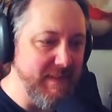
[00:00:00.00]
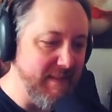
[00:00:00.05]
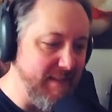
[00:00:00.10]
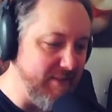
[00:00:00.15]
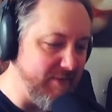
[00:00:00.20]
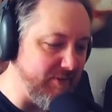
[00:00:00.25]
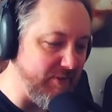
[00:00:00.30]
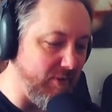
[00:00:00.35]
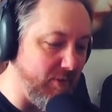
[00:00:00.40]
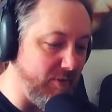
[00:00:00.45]

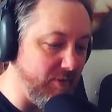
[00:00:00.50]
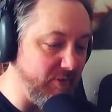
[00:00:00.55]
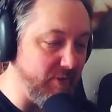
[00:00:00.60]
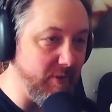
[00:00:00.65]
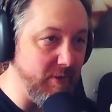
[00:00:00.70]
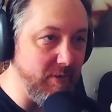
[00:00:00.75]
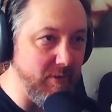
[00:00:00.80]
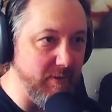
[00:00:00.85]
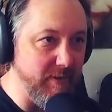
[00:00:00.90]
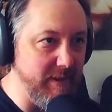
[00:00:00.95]
So her
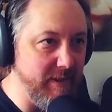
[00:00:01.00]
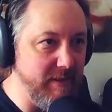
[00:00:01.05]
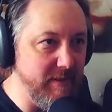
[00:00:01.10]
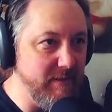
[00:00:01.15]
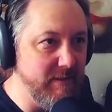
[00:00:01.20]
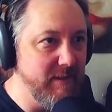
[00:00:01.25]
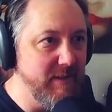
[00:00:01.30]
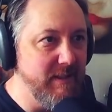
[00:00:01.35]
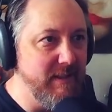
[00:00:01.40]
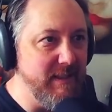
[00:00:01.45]
solo there,
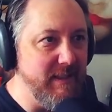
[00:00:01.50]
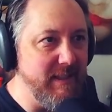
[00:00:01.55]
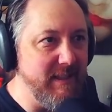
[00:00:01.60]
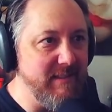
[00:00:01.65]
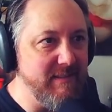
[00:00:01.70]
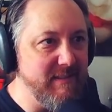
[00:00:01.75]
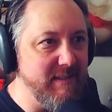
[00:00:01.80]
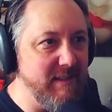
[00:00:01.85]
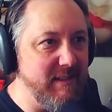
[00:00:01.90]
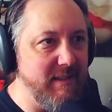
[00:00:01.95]

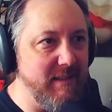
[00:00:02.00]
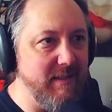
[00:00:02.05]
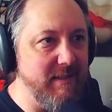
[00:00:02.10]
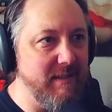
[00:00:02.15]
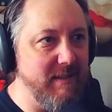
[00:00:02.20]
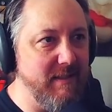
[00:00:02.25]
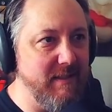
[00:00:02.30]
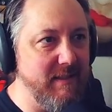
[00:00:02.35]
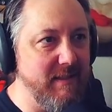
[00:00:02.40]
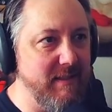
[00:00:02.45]
it's not,
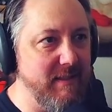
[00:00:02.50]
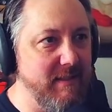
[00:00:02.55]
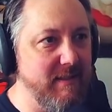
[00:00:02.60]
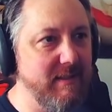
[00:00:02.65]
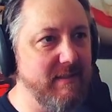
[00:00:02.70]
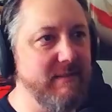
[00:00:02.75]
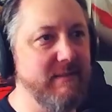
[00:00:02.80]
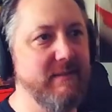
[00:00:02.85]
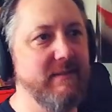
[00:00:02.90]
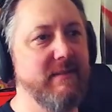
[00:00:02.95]

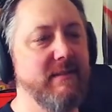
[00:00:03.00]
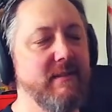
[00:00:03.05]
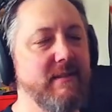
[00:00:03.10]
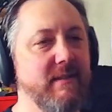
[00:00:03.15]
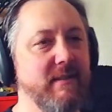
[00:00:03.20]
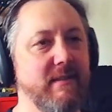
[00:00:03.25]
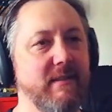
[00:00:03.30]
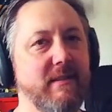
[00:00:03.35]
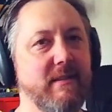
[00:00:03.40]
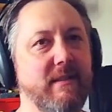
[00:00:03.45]
what
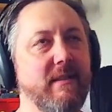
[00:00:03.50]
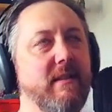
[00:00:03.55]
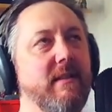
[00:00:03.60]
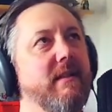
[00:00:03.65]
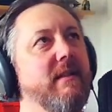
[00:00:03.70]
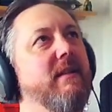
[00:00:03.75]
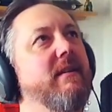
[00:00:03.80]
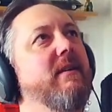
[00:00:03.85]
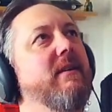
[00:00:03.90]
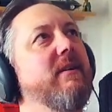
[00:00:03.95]

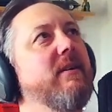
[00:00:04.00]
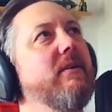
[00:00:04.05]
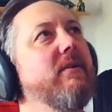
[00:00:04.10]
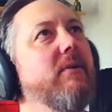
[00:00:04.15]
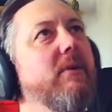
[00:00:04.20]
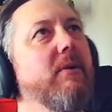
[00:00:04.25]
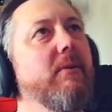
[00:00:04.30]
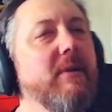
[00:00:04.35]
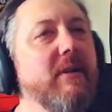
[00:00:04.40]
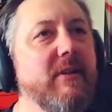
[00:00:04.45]

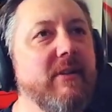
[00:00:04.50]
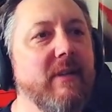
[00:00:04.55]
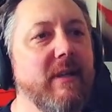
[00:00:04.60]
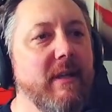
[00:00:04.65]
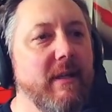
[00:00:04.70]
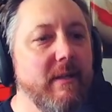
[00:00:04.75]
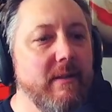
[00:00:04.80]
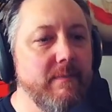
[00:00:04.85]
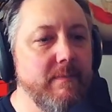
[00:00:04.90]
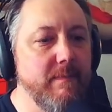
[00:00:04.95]
do I want to
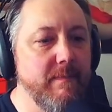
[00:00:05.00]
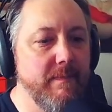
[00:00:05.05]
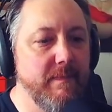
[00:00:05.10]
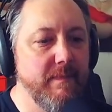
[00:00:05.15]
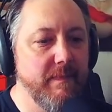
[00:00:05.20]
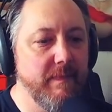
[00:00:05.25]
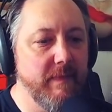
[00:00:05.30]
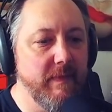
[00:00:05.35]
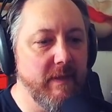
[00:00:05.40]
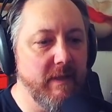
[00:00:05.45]
say?
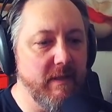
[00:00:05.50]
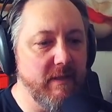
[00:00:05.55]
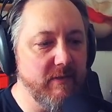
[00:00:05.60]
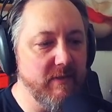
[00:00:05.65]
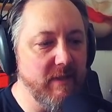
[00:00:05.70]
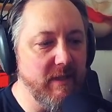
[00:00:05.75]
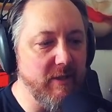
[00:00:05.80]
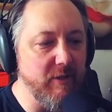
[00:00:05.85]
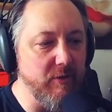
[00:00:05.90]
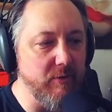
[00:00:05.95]
It's
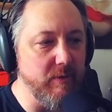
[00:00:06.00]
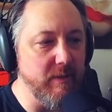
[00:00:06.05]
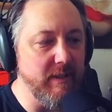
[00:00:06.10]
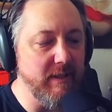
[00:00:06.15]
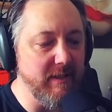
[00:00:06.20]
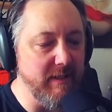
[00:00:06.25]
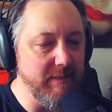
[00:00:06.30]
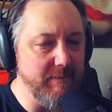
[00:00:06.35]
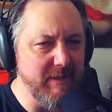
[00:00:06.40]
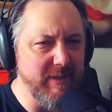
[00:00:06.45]
not,
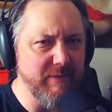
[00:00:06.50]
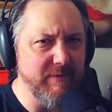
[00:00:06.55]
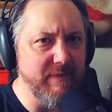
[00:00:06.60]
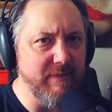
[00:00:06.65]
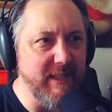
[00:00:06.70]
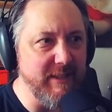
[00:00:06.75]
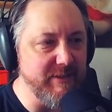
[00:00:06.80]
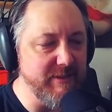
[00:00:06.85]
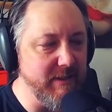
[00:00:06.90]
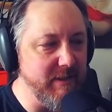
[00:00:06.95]
I mean, it's
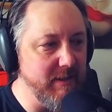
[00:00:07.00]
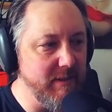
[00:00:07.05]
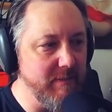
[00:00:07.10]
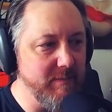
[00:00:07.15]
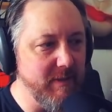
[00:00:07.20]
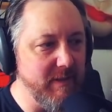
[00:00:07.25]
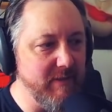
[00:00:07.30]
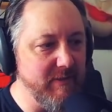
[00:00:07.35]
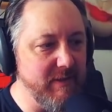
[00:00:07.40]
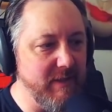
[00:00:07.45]
flashy,
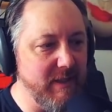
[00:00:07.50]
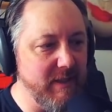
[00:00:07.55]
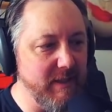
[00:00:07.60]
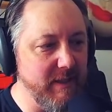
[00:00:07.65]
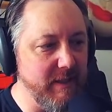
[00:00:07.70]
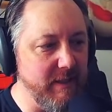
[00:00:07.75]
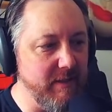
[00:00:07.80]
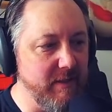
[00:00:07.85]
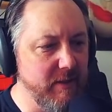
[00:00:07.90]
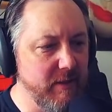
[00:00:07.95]
but it's not
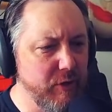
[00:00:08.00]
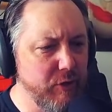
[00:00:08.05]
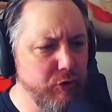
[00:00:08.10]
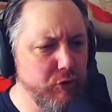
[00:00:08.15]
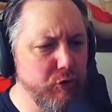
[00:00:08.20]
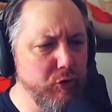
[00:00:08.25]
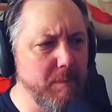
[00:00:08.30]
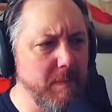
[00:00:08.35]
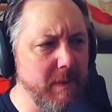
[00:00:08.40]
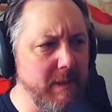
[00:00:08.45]
like
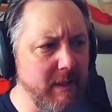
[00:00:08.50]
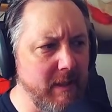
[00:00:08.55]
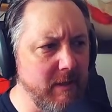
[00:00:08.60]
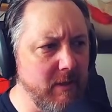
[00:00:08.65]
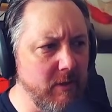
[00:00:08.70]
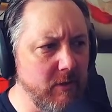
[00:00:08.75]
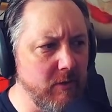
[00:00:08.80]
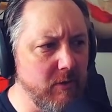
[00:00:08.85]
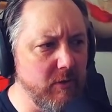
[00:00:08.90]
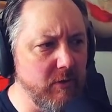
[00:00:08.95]
super
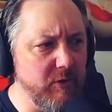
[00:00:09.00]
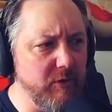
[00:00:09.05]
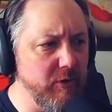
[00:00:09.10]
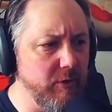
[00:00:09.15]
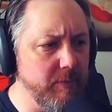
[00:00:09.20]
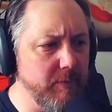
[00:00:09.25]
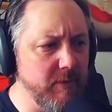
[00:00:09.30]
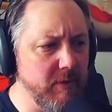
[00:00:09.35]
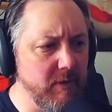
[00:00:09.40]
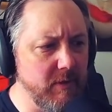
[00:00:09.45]
technical,
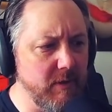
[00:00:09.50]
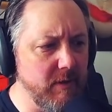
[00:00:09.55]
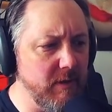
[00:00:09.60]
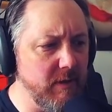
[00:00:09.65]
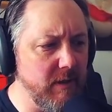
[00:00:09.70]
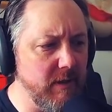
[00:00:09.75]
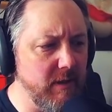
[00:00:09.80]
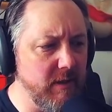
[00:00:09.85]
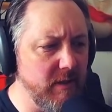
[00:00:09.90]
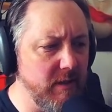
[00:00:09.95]

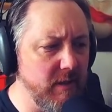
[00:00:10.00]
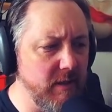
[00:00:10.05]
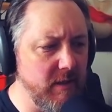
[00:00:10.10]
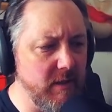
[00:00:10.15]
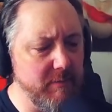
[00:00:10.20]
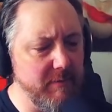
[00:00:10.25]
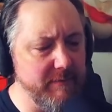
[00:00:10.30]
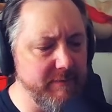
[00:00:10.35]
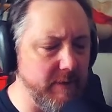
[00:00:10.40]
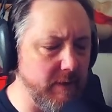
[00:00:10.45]
super,
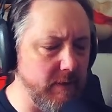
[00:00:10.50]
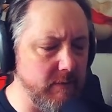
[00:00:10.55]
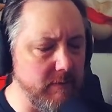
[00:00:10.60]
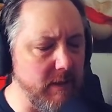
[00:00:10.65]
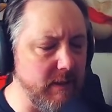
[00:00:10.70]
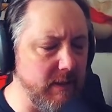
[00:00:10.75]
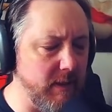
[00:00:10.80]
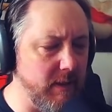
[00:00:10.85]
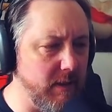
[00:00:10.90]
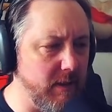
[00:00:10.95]
I'm a fucking
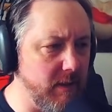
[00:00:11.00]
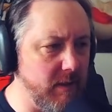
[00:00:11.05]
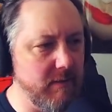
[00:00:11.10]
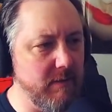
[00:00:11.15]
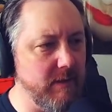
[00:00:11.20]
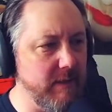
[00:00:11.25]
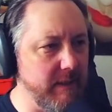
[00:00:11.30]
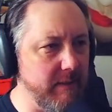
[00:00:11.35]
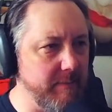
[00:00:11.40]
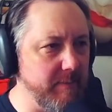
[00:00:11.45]
rock god
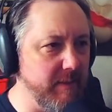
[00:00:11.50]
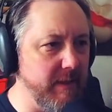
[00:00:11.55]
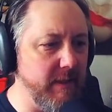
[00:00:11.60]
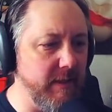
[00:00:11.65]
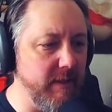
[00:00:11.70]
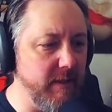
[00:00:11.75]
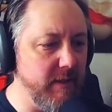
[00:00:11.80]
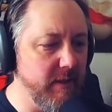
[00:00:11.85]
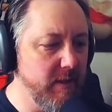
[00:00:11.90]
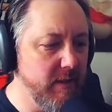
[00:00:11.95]
like
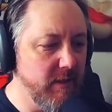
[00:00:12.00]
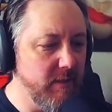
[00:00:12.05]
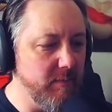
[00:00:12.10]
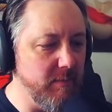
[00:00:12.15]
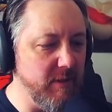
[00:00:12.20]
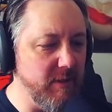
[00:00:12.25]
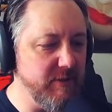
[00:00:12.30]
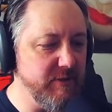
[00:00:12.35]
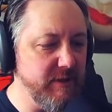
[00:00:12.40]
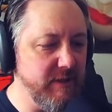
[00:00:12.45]
player.
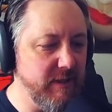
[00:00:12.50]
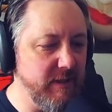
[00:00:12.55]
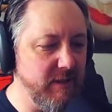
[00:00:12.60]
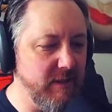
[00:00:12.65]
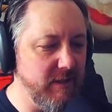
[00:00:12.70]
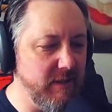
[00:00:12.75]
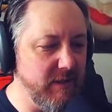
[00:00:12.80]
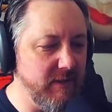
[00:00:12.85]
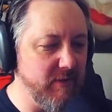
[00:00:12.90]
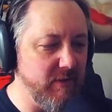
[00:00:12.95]
But
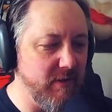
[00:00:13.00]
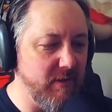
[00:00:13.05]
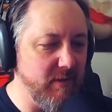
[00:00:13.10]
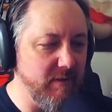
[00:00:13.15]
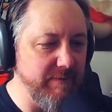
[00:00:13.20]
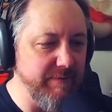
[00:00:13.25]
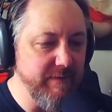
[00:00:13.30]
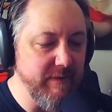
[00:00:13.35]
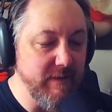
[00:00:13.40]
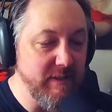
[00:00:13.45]
it's all
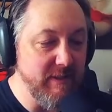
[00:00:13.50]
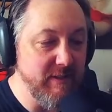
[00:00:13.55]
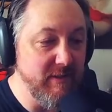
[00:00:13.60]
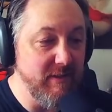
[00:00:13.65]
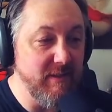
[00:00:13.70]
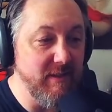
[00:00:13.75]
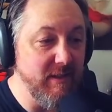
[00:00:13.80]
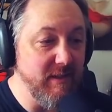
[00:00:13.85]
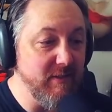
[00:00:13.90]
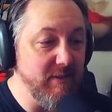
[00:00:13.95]

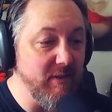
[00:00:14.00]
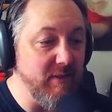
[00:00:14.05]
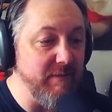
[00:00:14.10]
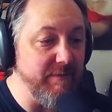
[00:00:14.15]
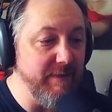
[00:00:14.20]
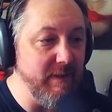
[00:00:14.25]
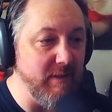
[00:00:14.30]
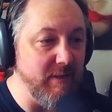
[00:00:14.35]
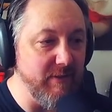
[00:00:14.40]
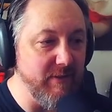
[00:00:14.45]
feel.